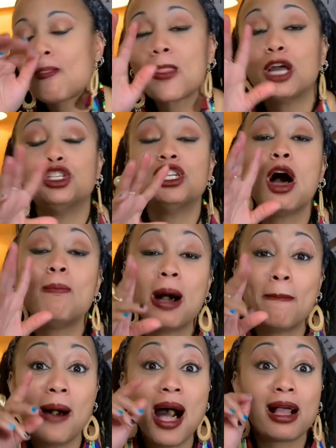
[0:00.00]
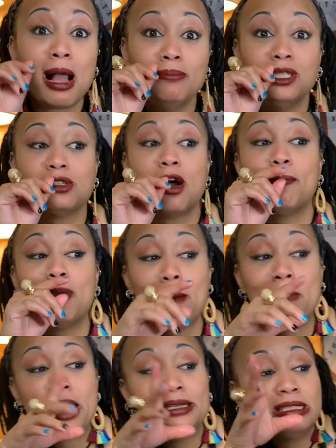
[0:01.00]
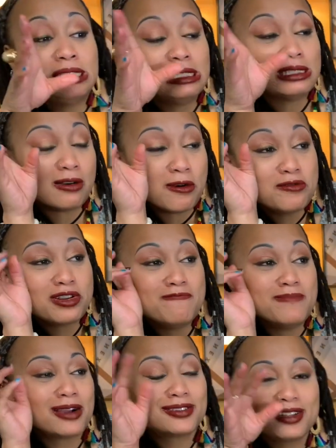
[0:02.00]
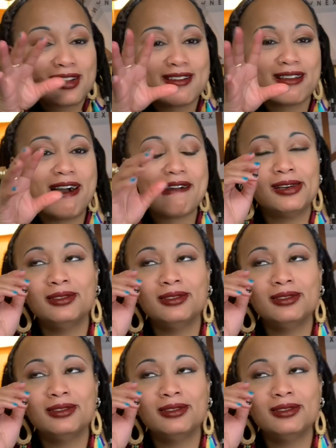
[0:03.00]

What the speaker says: Child, Papa got me started. Papa, he's this older Mexican guy.